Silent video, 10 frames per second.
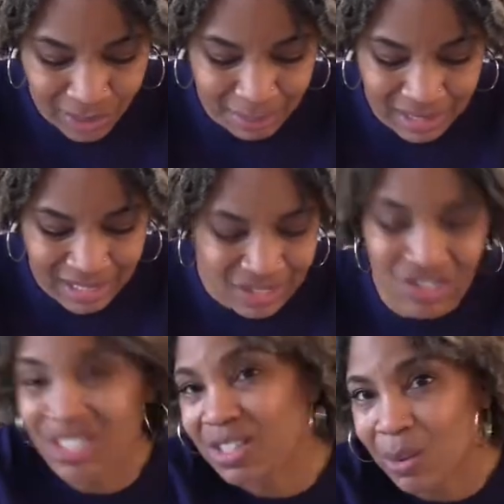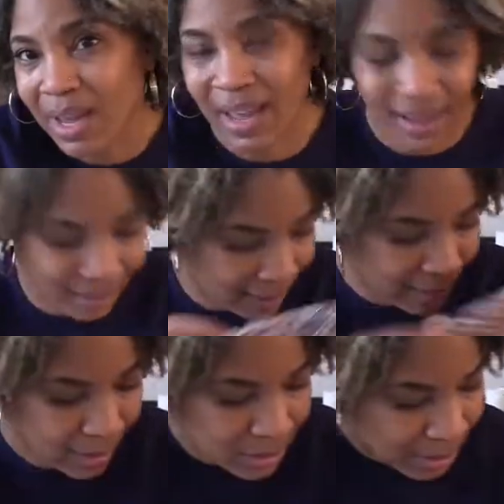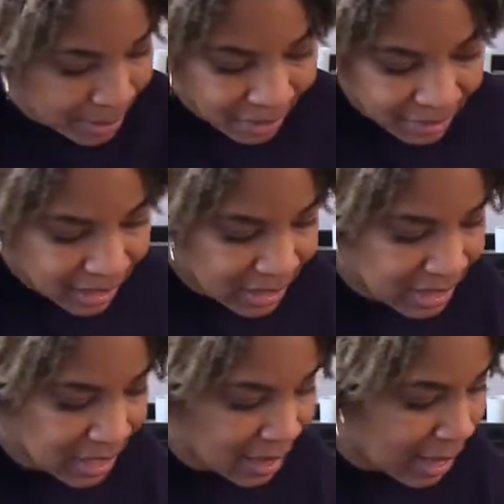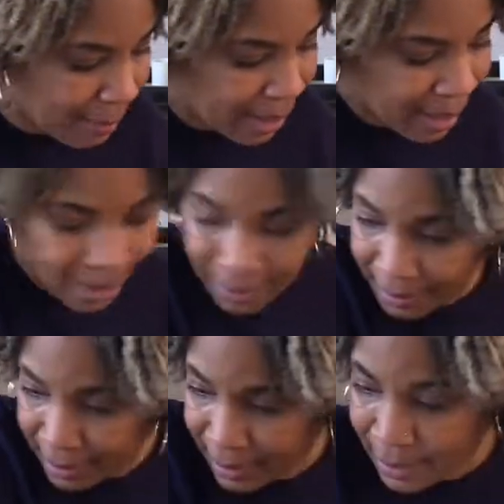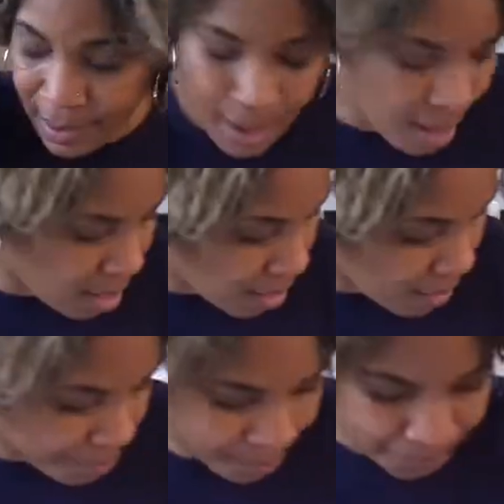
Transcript: I mean, it's just okay. So I'm definitely going to send that back.